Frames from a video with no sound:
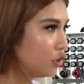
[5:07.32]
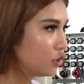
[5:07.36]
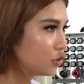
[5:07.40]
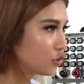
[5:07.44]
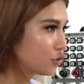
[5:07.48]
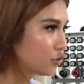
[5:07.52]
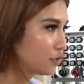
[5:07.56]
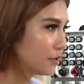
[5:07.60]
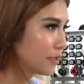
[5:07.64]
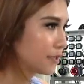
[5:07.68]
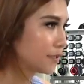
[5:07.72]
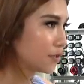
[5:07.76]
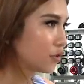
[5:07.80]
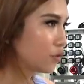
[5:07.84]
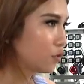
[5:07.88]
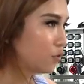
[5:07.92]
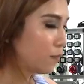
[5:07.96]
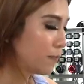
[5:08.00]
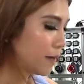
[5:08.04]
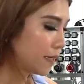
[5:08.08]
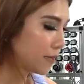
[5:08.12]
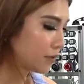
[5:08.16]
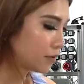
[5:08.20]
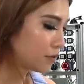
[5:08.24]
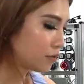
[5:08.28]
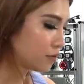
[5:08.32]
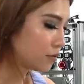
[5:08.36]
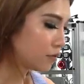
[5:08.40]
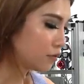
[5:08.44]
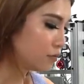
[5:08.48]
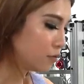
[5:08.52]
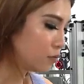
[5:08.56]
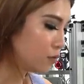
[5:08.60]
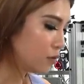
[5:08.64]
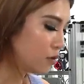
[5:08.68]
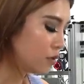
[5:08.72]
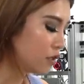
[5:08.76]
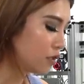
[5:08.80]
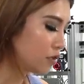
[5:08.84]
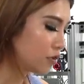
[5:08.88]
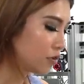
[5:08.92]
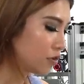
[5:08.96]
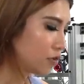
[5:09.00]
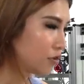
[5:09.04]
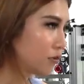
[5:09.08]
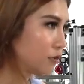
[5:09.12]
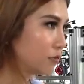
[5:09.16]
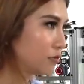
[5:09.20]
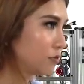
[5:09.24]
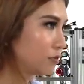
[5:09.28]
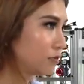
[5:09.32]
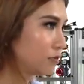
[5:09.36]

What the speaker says: So let's go back to watch.